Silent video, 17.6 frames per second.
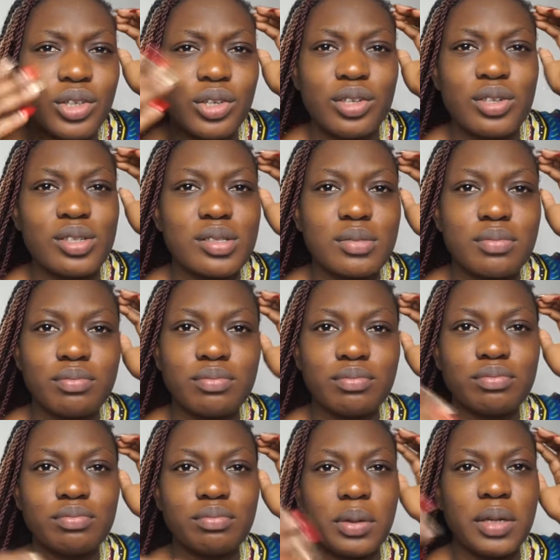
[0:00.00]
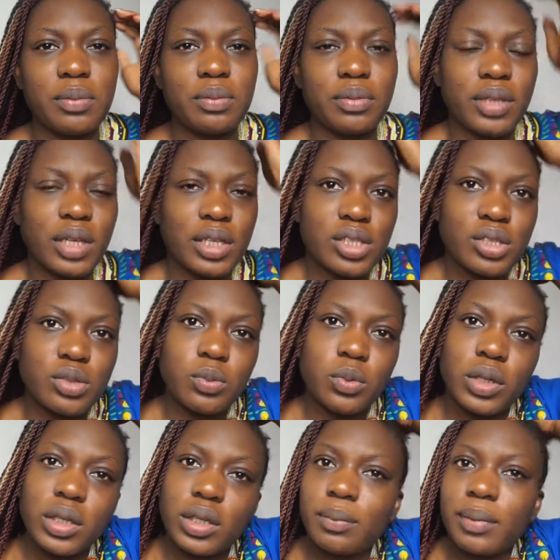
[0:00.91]
Those people that are just
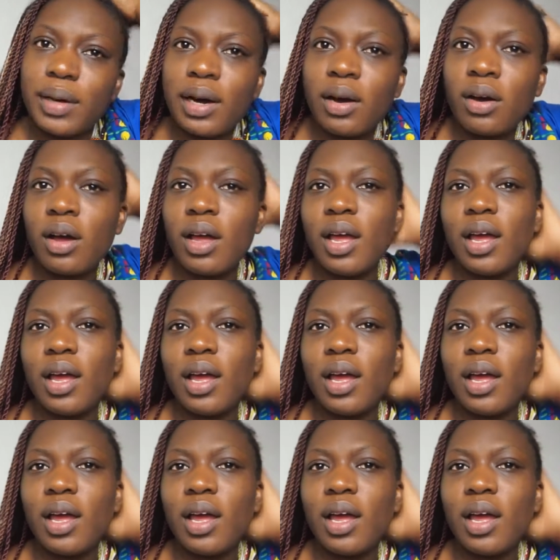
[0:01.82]
walking about.